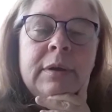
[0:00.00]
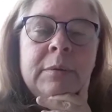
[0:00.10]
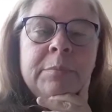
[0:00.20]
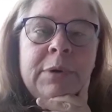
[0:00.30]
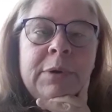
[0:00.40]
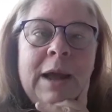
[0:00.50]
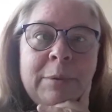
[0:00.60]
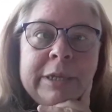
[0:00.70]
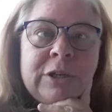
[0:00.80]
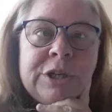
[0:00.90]

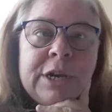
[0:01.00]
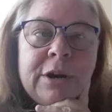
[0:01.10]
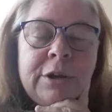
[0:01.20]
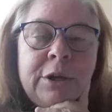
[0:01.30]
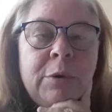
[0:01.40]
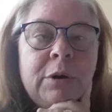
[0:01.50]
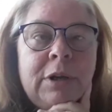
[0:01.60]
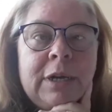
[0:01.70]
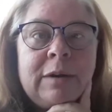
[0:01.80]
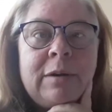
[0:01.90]
Probably, Cher, you are
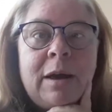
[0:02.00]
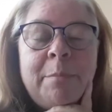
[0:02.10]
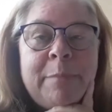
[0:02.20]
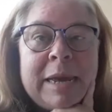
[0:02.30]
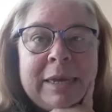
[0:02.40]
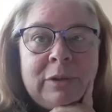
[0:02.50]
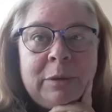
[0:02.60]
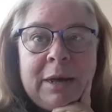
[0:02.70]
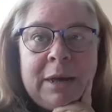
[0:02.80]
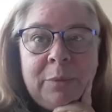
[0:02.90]
looking
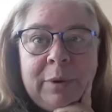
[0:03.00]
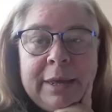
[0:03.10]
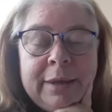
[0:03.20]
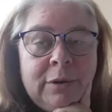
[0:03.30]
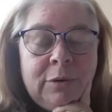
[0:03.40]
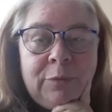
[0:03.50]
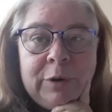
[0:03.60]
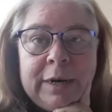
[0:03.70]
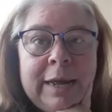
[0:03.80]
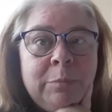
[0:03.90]
amazing, by the way.
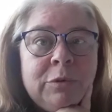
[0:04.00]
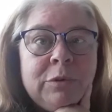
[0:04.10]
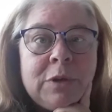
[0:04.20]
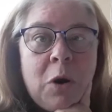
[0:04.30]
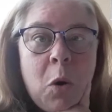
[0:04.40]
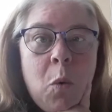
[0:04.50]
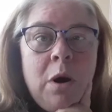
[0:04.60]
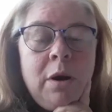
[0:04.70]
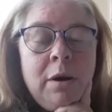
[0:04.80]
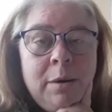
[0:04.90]
Girlfriend, I am
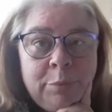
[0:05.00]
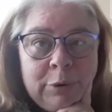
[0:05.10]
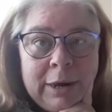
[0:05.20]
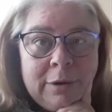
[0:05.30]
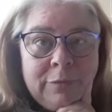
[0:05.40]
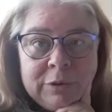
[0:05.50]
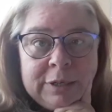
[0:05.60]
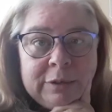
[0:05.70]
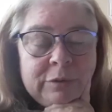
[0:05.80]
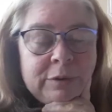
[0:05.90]
so proud of you,
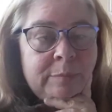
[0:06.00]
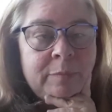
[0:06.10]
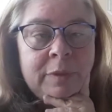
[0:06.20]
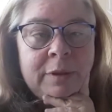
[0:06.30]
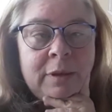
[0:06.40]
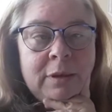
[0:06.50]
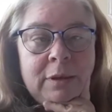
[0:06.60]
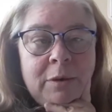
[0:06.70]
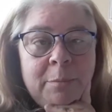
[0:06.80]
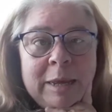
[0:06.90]
sis.
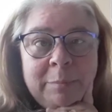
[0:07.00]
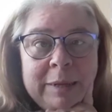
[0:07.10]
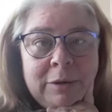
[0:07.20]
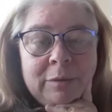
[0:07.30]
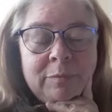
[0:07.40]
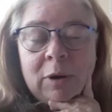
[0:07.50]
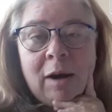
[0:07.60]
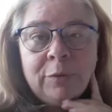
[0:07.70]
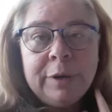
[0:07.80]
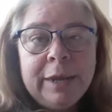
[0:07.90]
You'll make me look
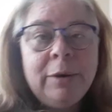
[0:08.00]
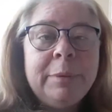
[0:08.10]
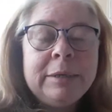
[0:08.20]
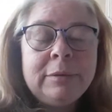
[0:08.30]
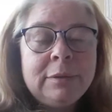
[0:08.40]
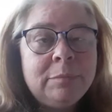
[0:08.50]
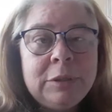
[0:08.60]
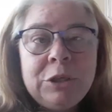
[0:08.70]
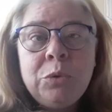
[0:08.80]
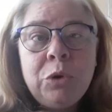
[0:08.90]
awful now, but
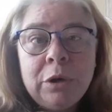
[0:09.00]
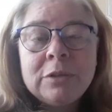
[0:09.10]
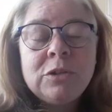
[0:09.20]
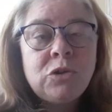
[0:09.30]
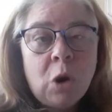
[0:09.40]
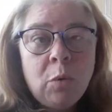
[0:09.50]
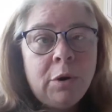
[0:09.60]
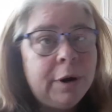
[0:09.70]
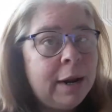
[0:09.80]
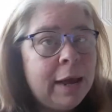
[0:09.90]
you look so
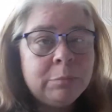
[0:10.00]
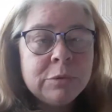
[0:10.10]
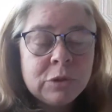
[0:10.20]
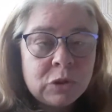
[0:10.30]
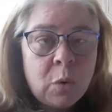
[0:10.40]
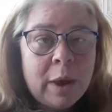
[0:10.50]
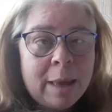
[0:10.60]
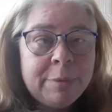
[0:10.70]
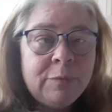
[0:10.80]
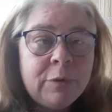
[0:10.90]
good. I am so
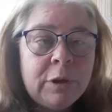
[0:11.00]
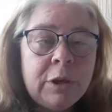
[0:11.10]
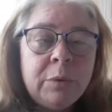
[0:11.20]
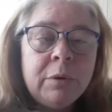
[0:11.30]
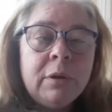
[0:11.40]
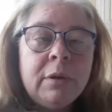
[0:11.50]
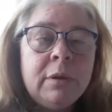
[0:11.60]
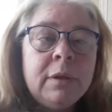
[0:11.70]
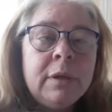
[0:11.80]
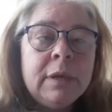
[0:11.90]
happy for you.
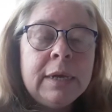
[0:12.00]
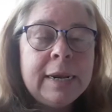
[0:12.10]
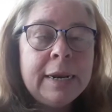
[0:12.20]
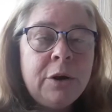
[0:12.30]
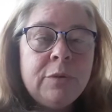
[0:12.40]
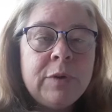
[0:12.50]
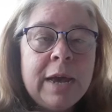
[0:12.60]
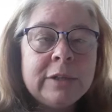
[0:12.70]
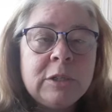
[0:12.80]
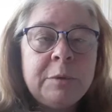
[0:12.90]
And I know you've
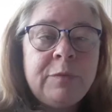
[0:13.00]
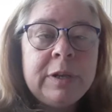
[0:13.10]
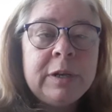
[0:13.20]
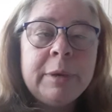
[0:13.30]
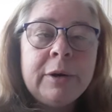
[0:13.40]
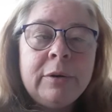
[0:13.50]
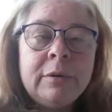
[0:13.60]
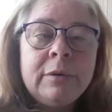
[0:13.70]
got to be feeling better.